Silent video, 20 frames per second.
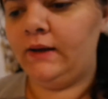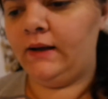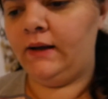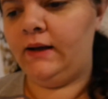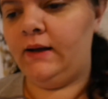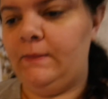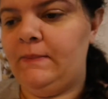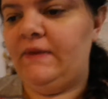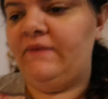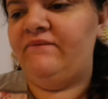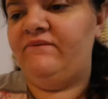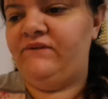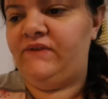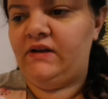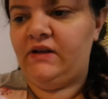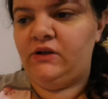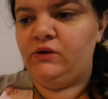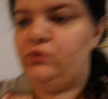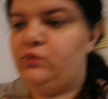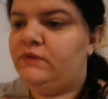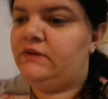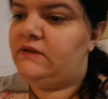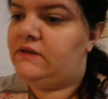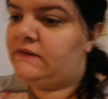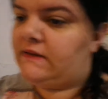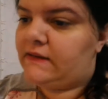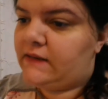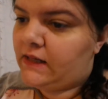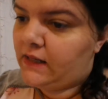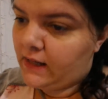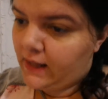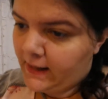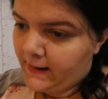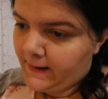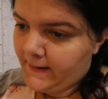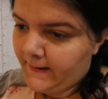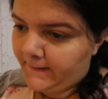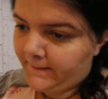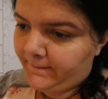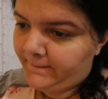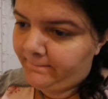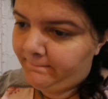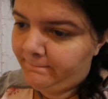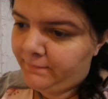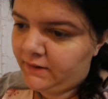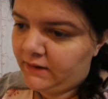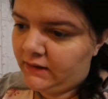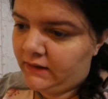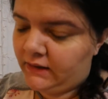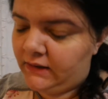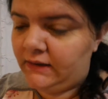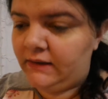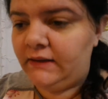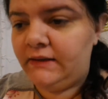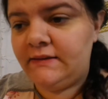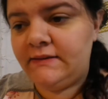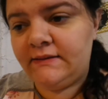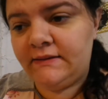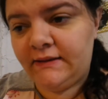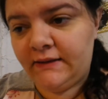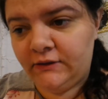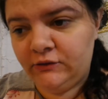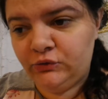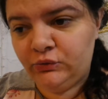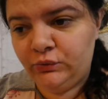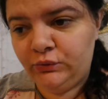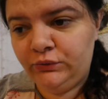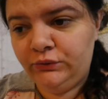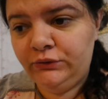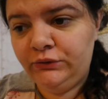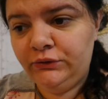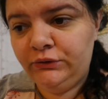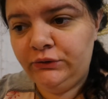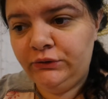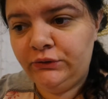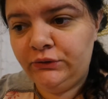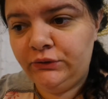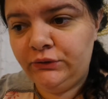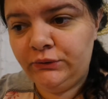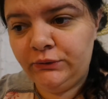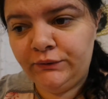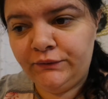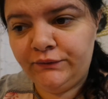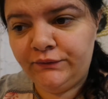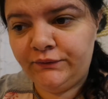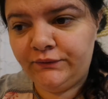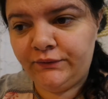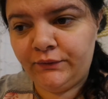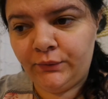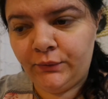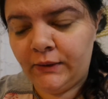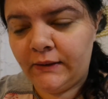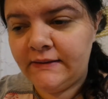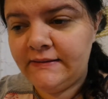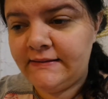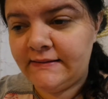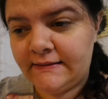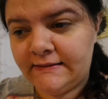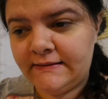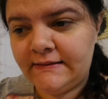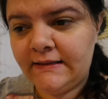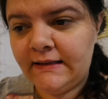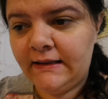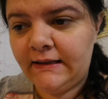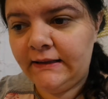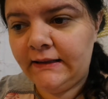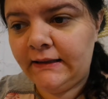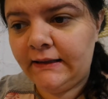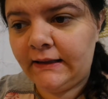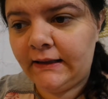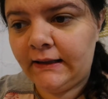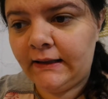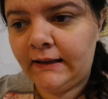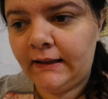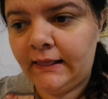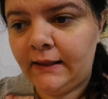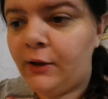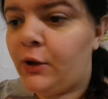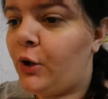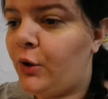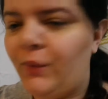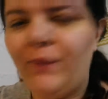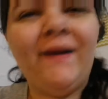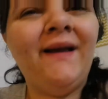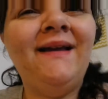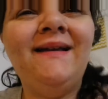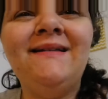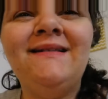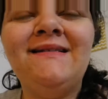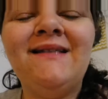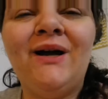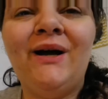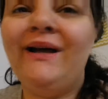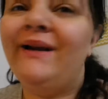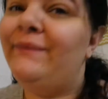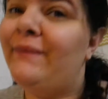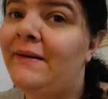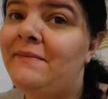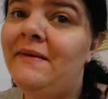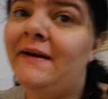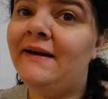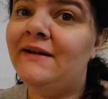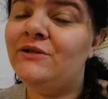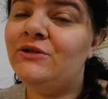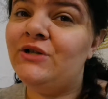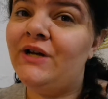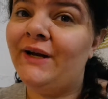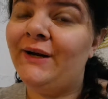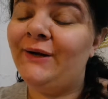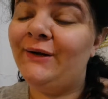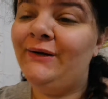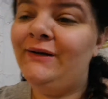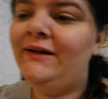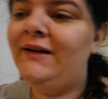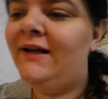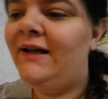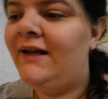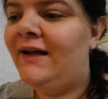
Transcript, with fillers: Um, video is up, and it is scheduled for six o'clock, like always, on my main channel.